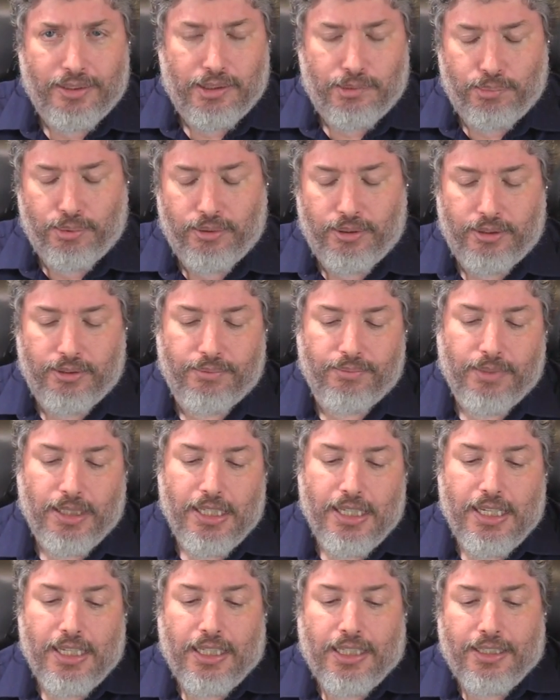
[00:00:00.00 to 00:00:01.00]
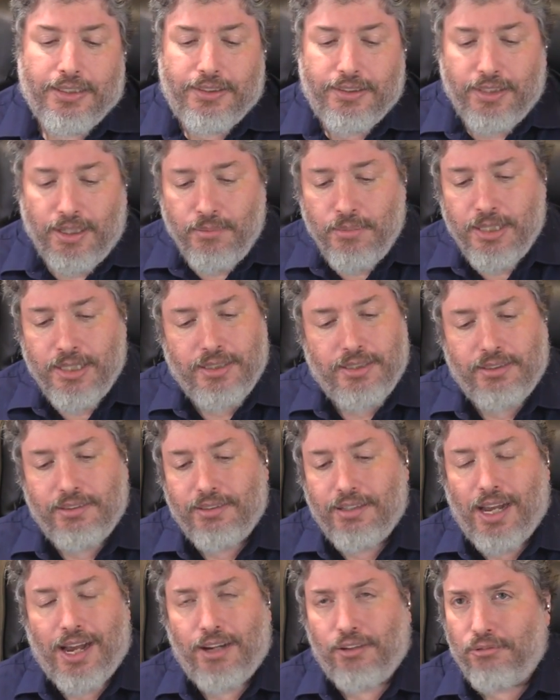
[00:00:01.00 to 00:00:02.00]
this point. If someone is
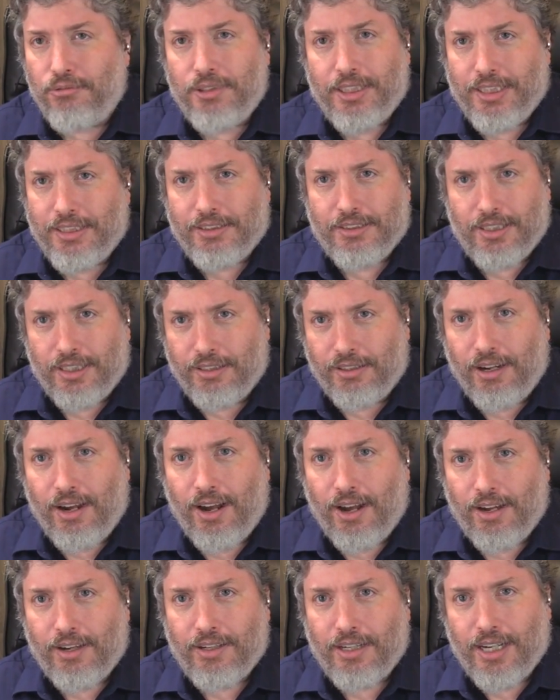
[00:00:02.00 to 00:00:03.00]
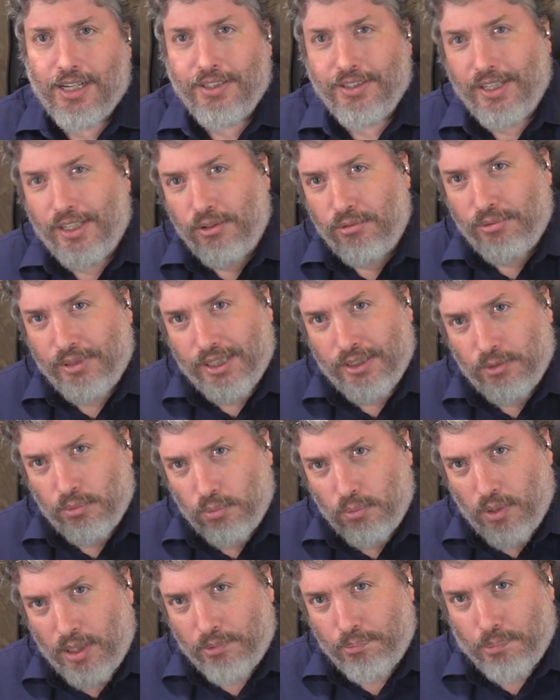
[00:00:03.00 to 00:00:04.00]
not reading Tanakh and they read
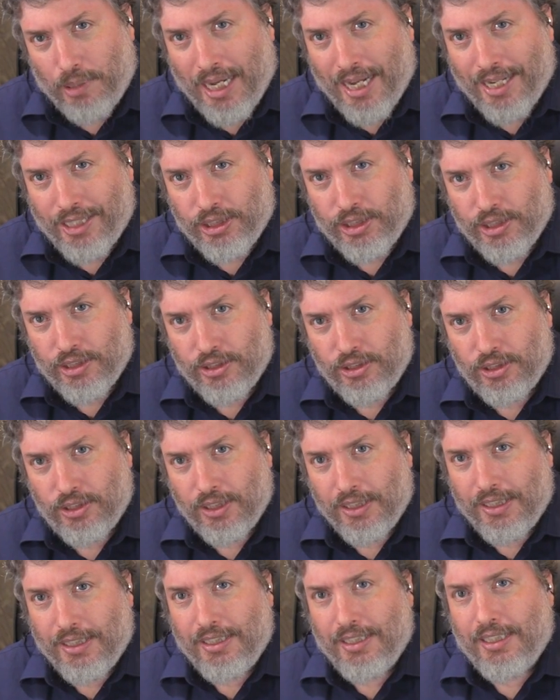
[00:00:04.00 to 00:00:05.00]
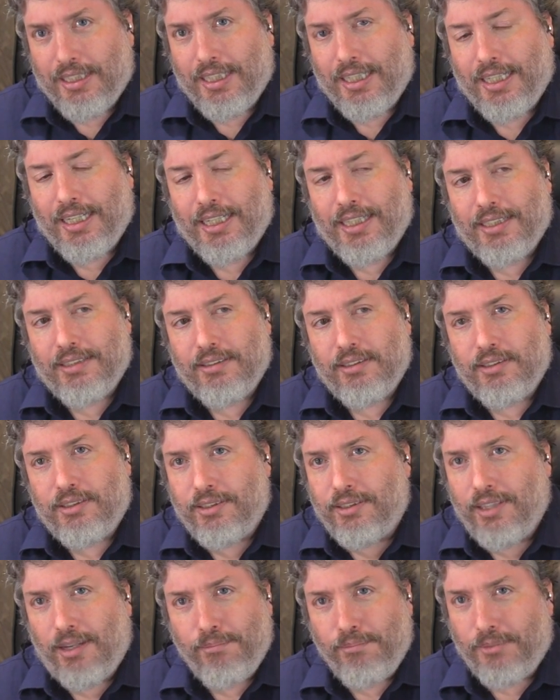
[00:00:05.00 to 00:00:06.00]
one passage and
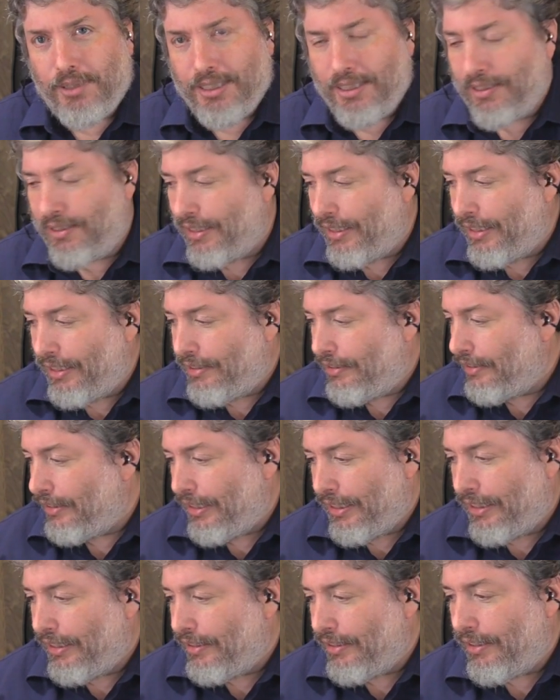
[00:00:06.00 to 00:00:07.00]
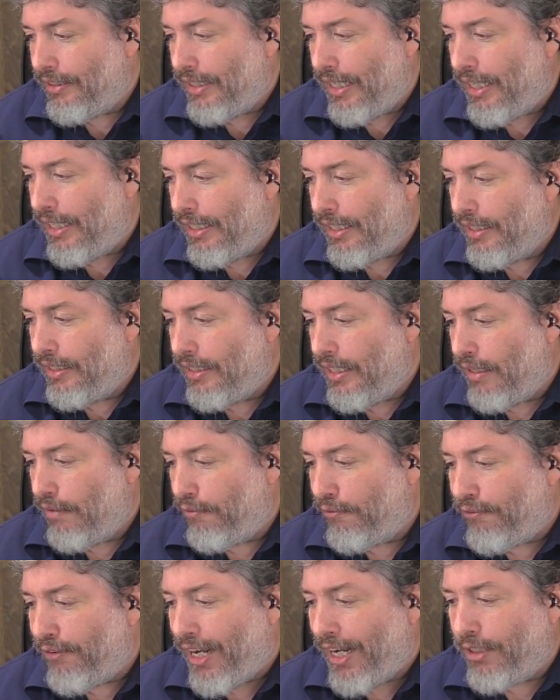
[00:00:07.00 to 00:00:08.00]
something is in, the, in a
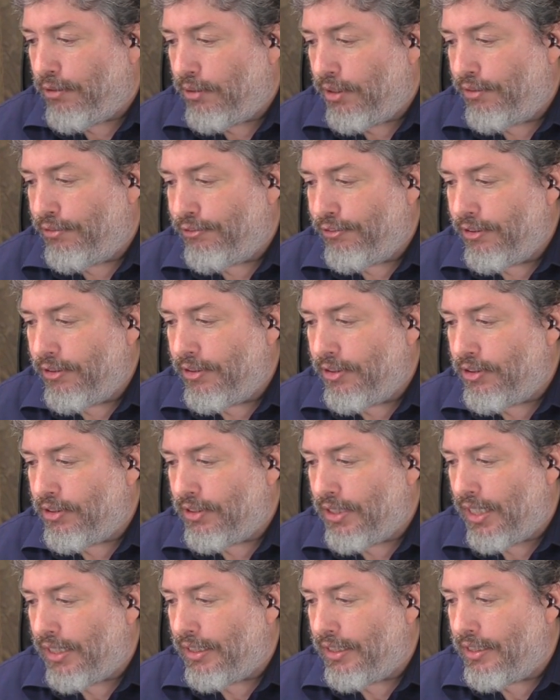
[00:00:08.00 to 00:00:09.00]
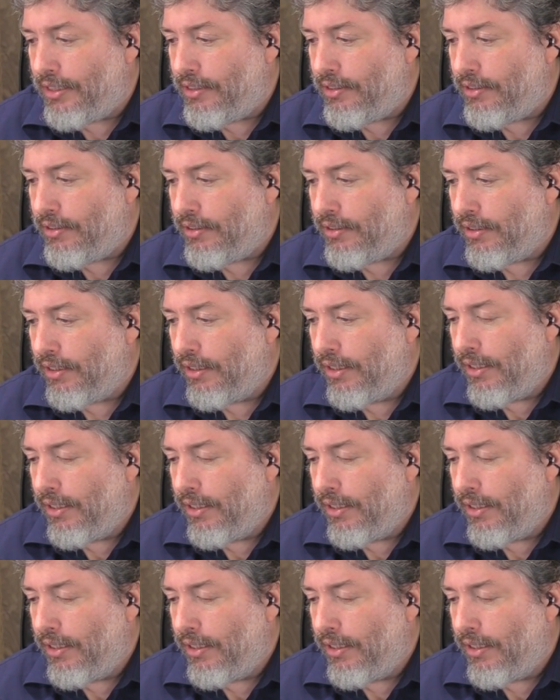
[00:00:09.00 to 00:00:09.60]
fiery furnace that is